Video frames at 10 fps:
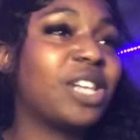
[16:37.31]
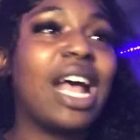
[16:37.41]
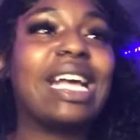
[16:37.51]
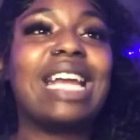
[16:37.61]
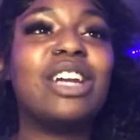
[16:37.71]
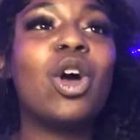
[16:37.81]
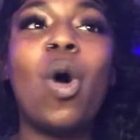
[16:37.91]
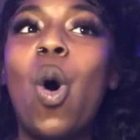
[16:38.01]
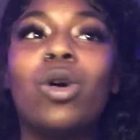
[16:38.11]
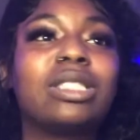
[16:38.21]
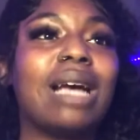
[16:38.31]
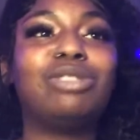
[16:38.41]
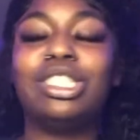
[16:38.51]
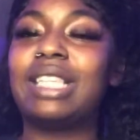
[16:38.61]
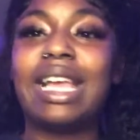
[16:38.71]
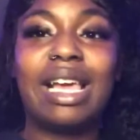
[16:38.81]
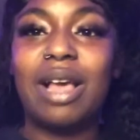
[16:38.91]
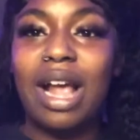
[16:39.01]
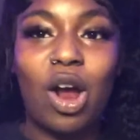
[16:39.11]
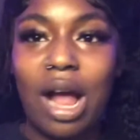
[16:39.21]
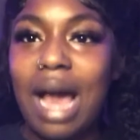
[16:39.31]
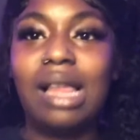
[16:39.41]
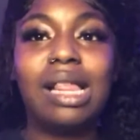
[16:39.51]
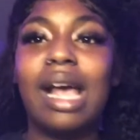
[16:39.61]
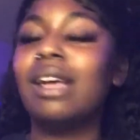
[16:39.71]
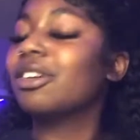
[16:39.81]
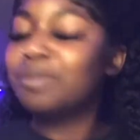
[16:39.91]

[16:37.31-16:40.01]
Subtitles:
Like, and I know the whole time she's thinking in her head, like,